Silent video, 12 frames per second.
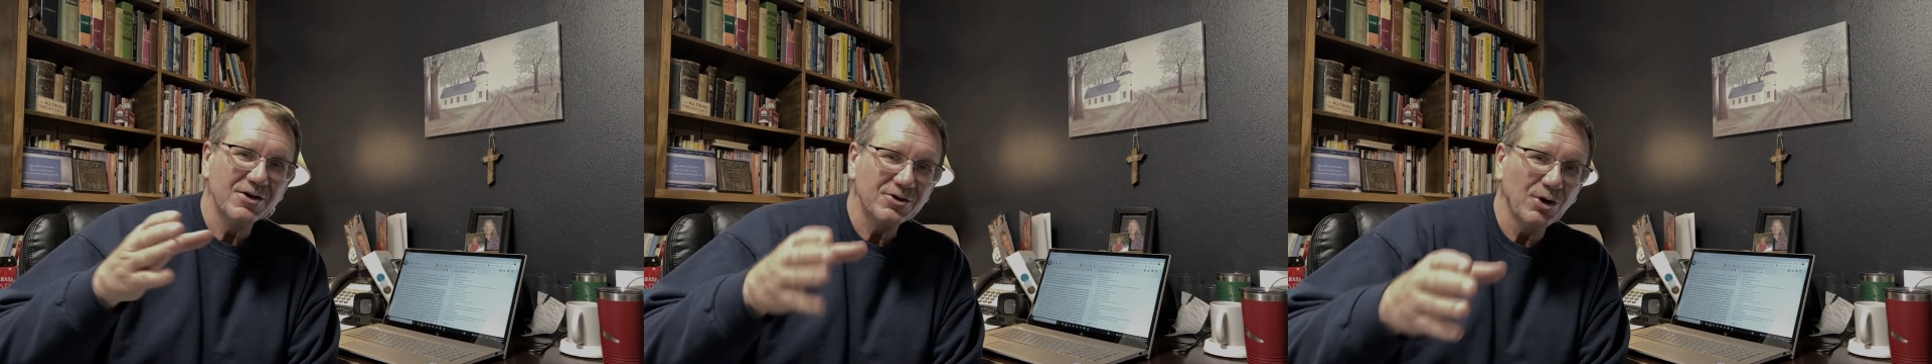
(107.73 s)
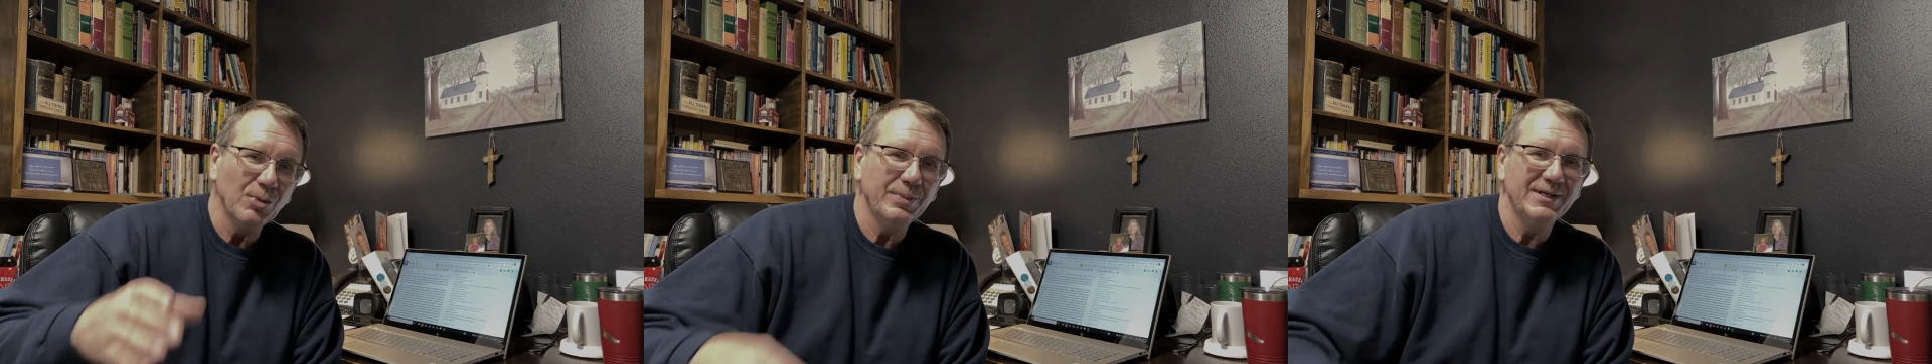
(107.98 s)

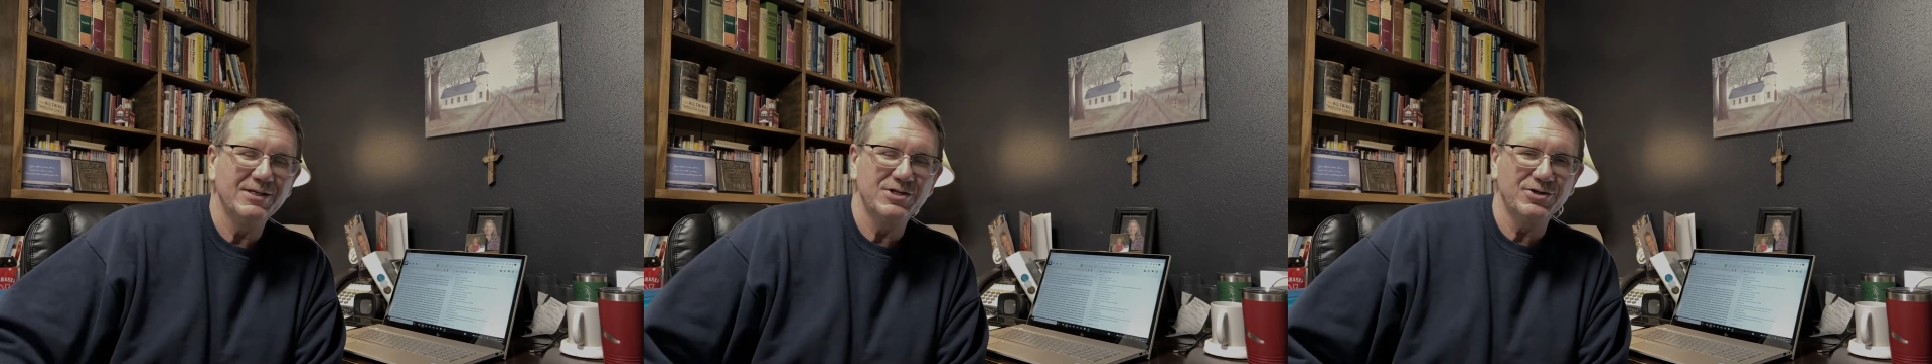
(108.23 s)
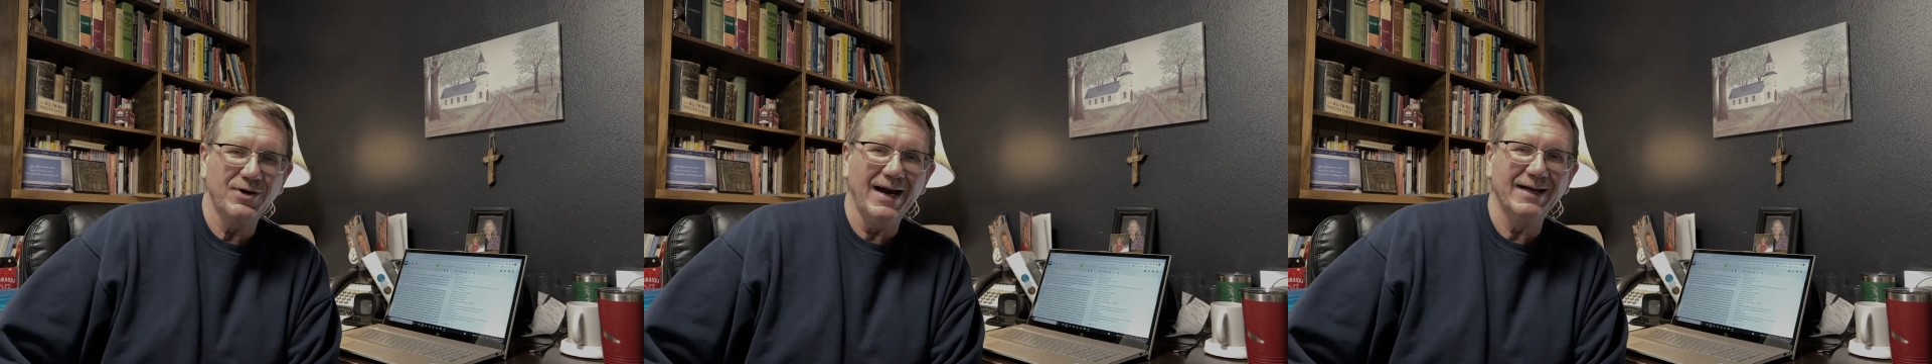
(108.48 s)
Don't be
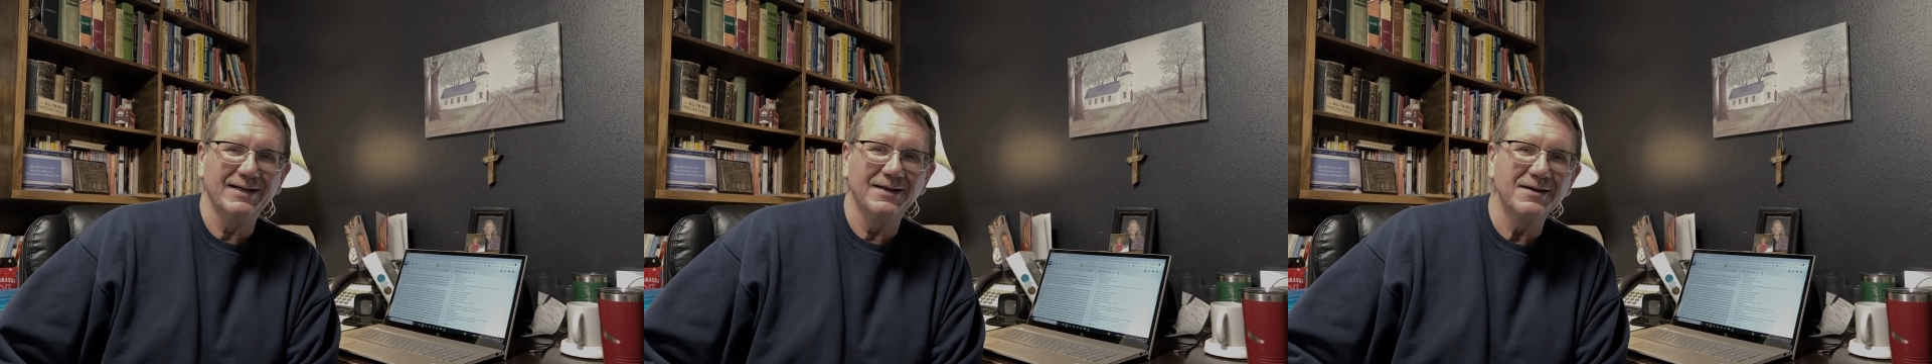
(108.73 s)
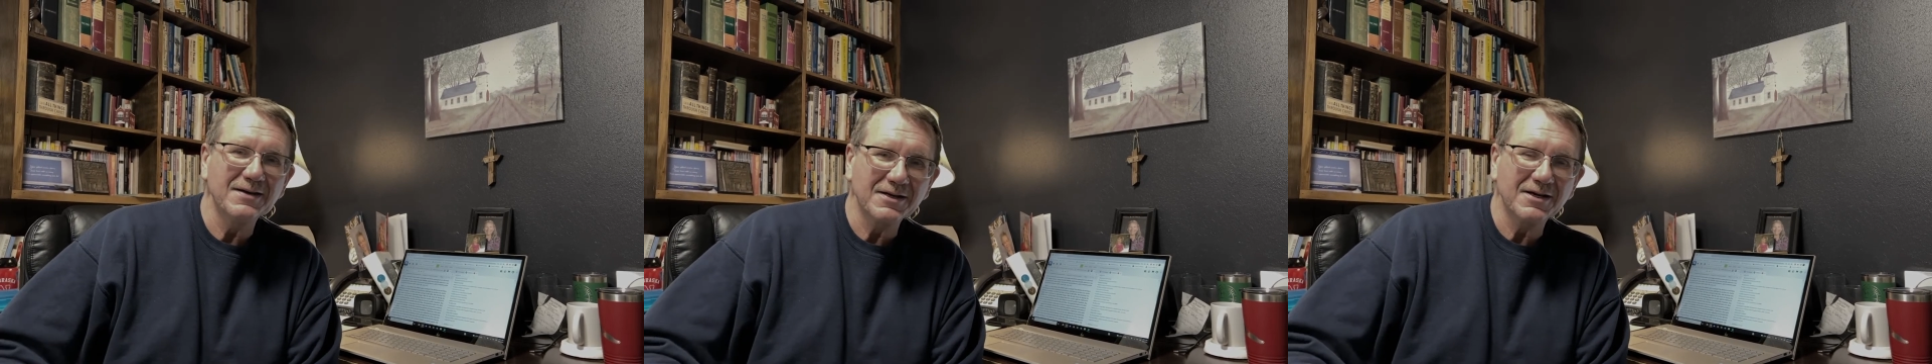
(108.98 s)

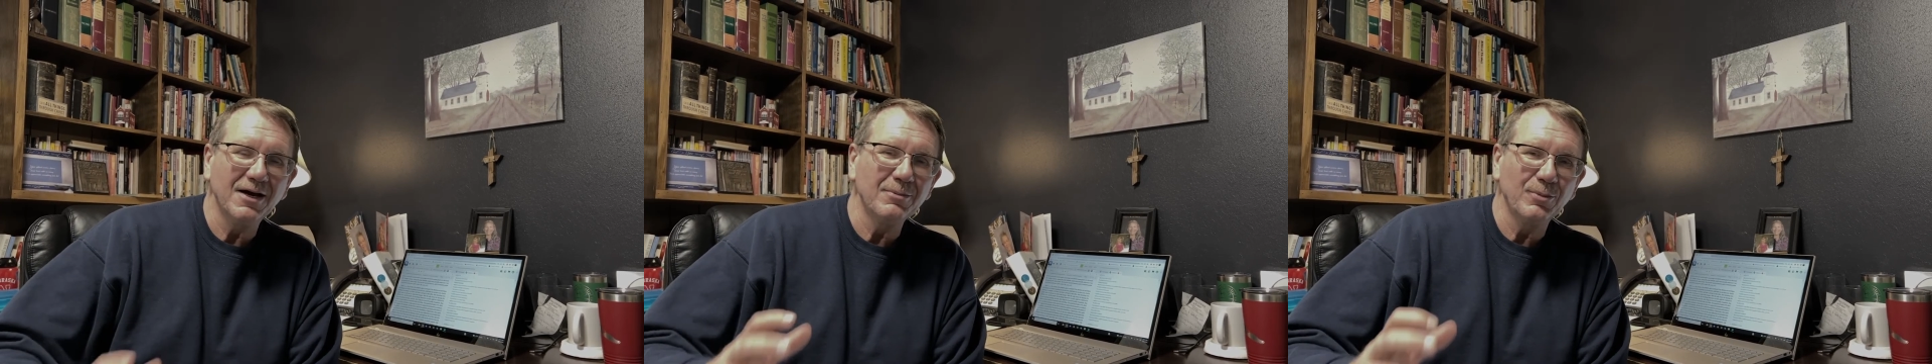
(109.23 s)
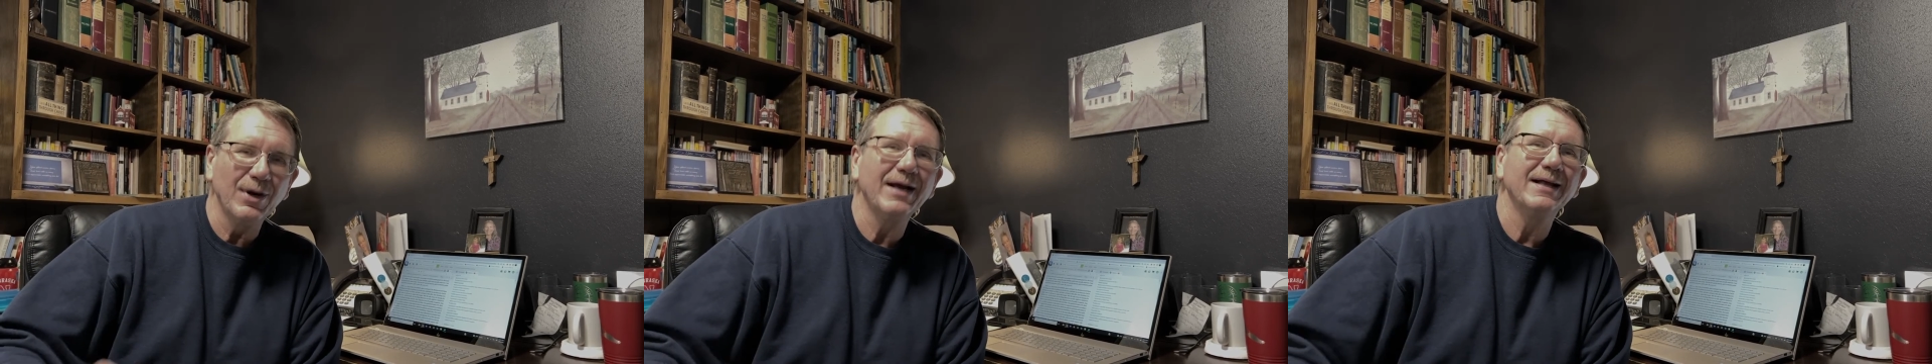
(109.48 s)
distracted.
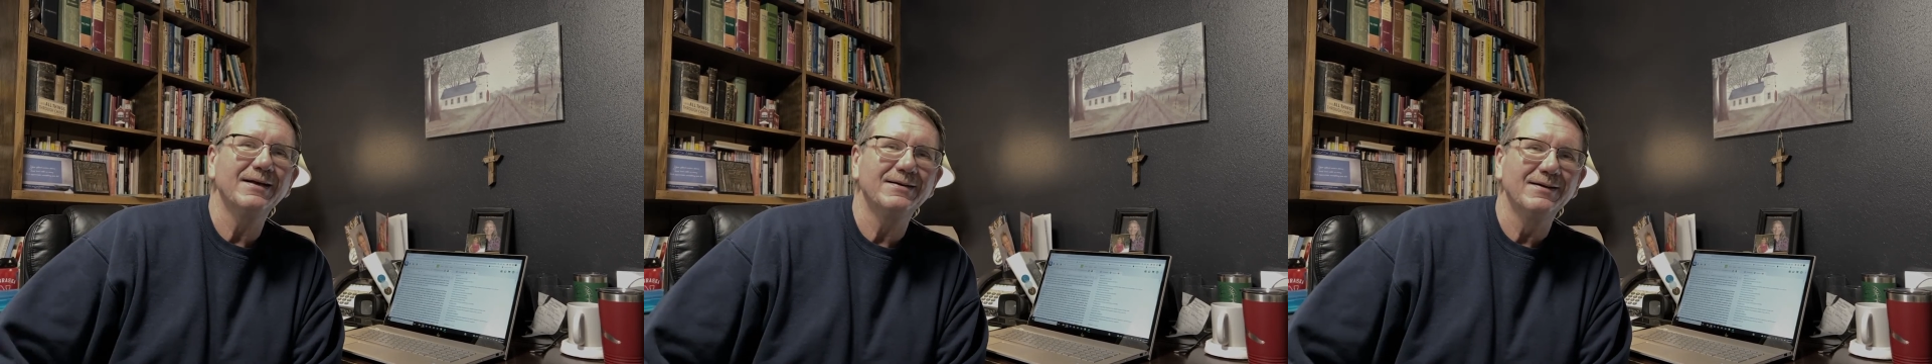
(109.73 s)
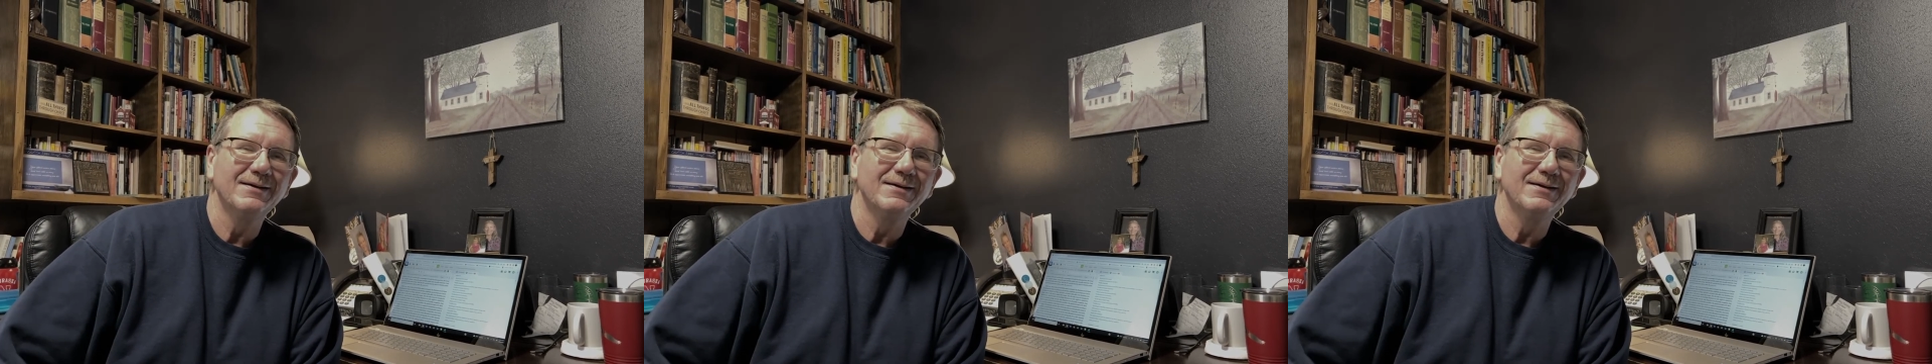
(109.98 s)
Come ready